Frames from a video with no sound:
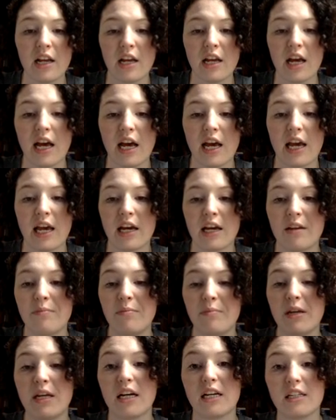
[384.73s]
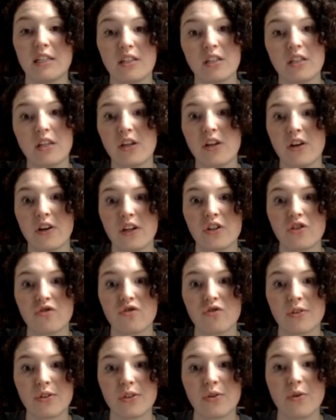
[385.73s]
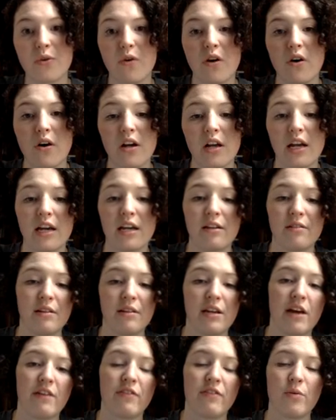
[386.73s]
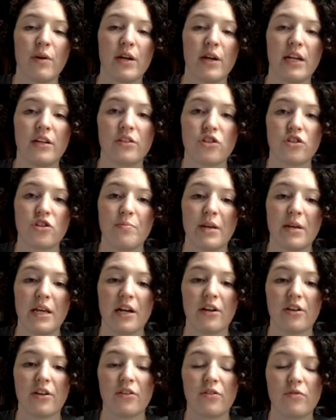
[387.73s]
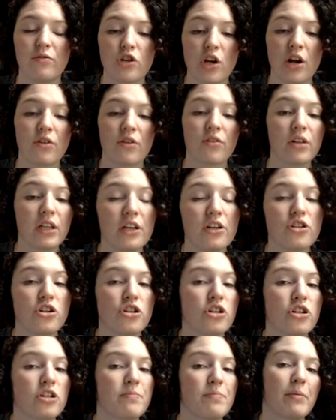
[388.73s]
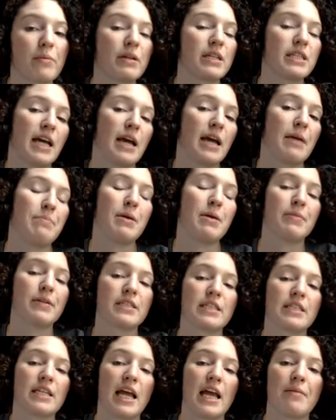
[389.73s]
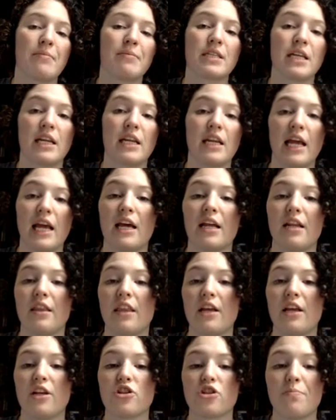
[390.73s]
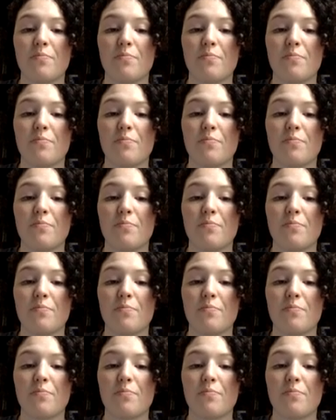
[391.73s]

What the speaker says: and because you're at Drew School and everyone else should be here, generally you should just be able to type people's names and they should